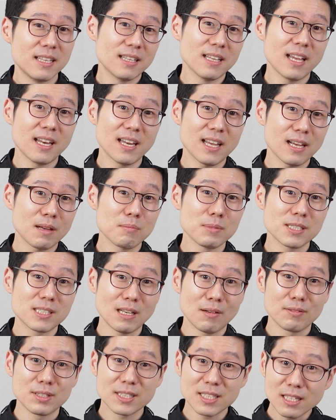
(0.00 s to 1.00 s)
then it can be
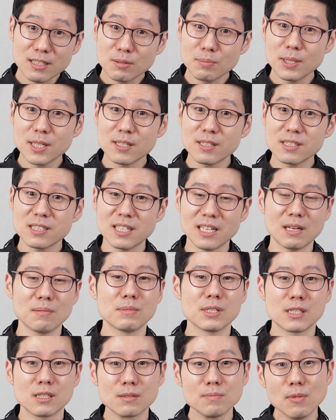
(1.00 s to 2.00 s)
7 centimeters, it can be
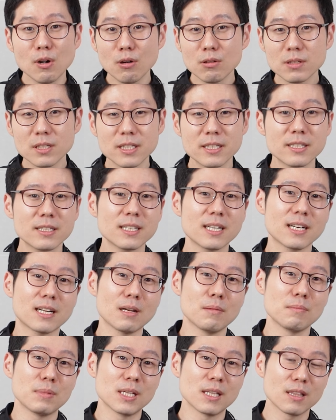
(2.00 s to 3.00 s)
smaller, it
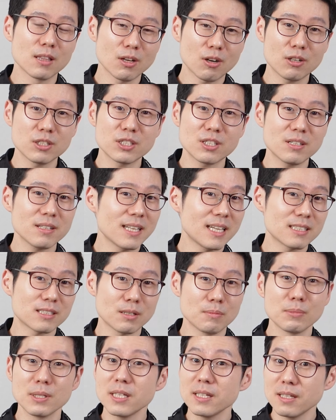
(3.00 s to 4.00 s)
can be larger, that's
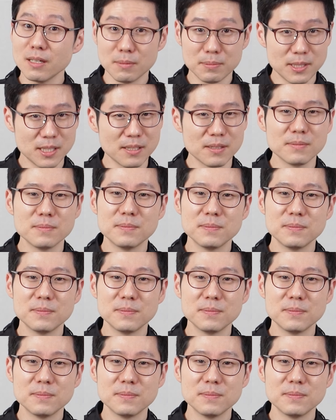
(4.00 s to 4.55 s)
completely up to you.